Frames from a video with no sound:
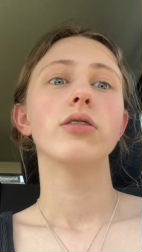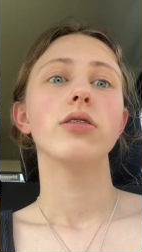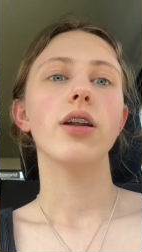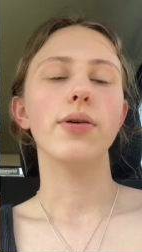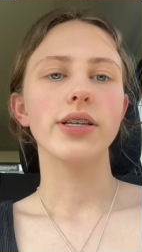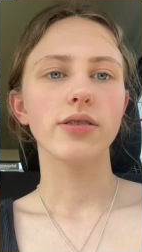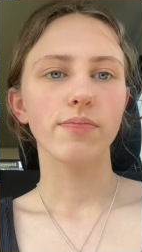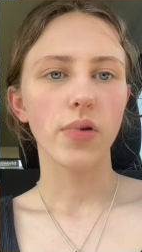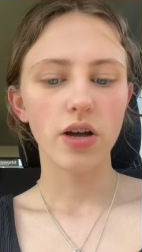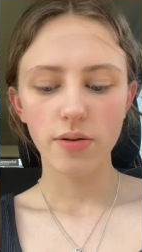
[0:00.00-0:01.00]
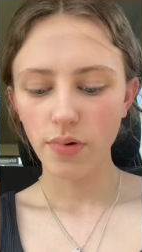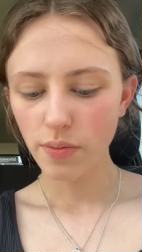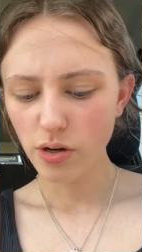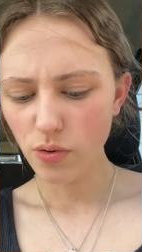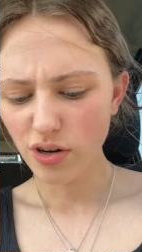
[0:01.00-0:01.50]
Anyways, um, I mean,
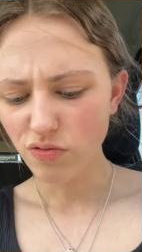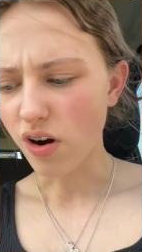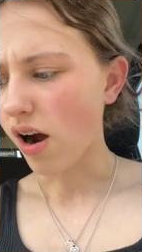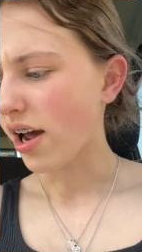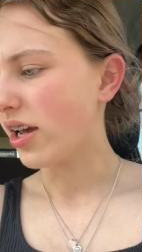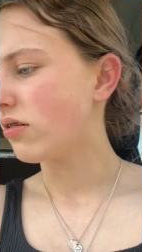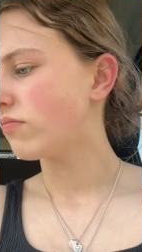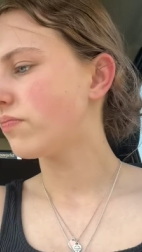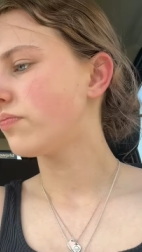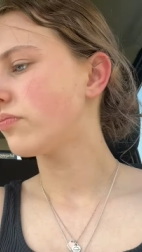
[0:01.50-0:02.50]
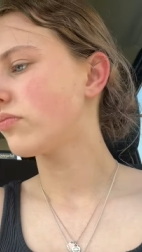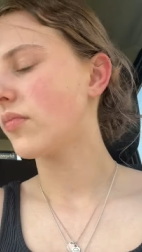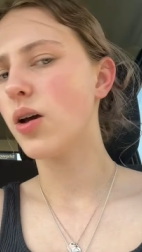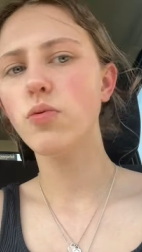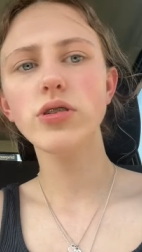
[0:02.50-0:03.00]
it went alright.
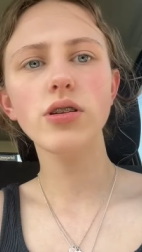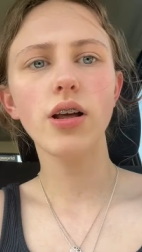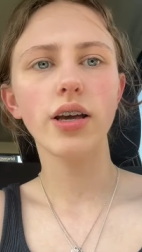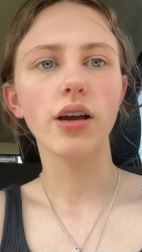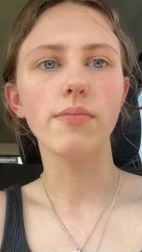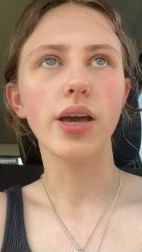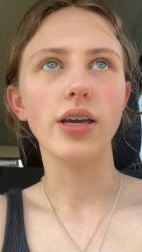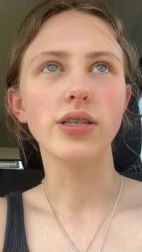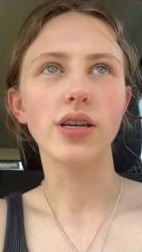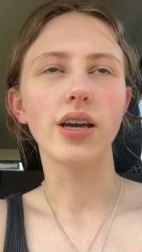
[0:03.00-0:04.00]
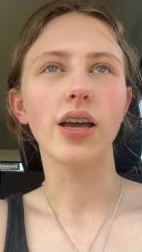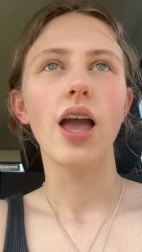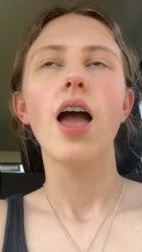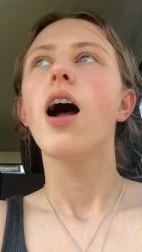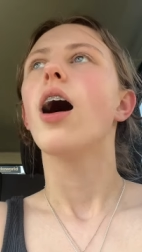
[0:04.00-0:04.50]
It wasn't like amazing.
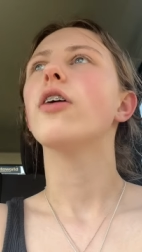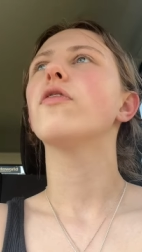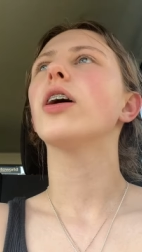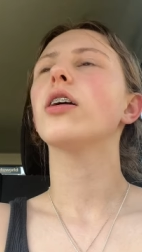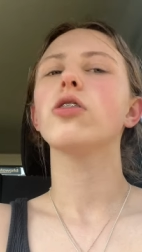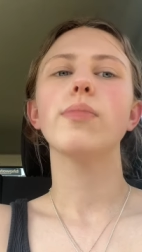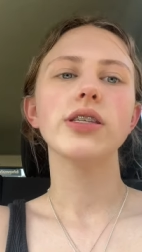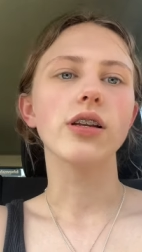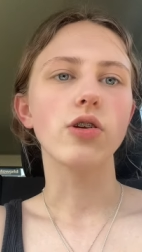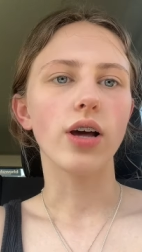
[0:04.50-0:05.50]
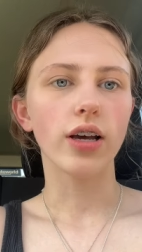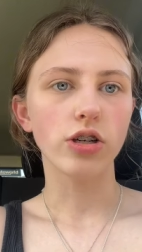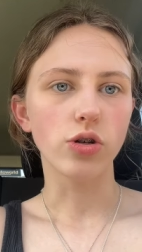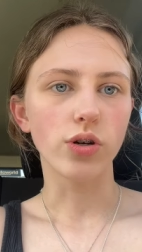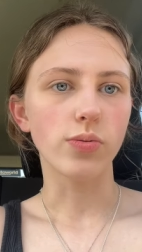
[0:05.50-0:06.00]
And I feel like basically you get like a
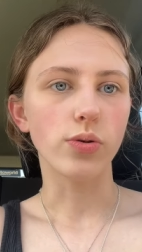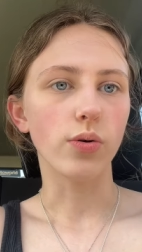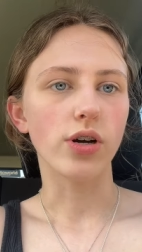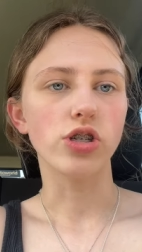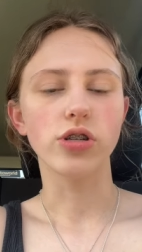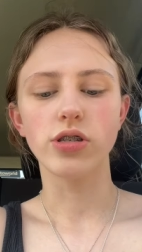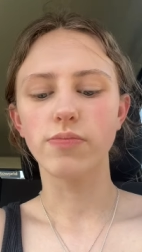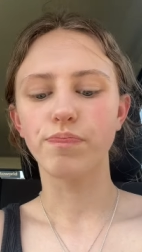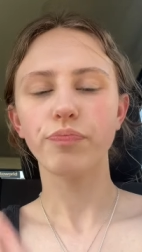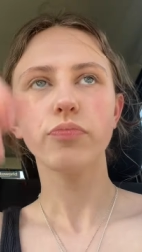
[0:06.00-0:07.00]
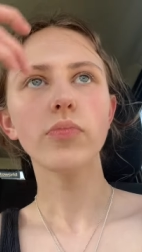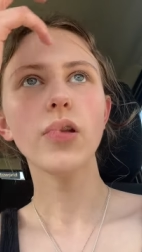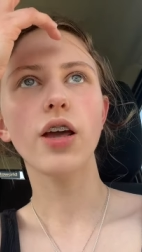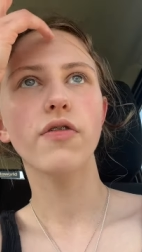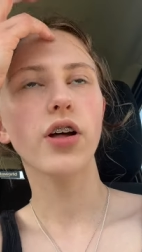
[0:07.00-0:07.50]
choice between questions.
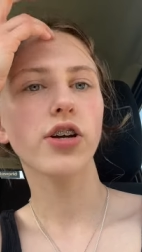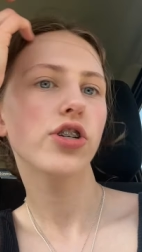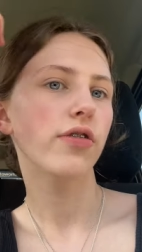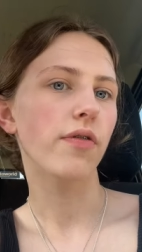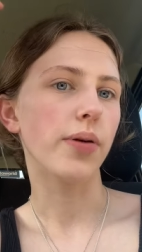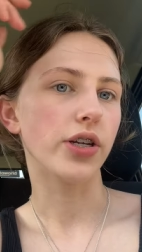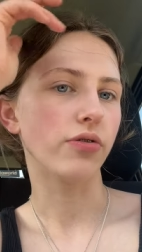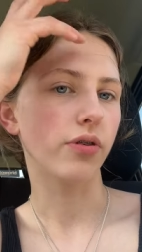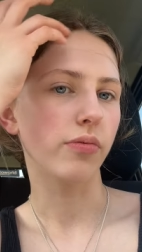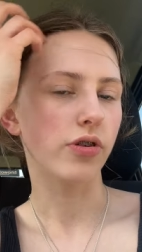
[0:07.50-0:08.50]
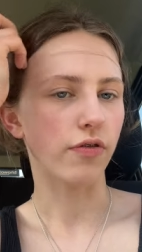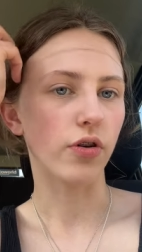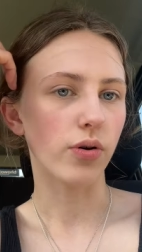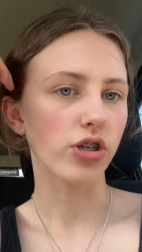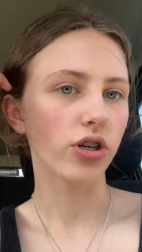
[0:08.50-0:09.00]
I feel like I should have picked a different
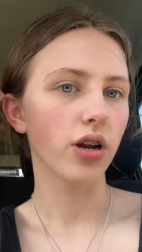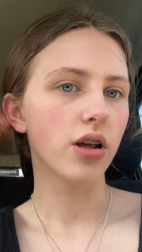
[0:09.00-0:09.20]
question.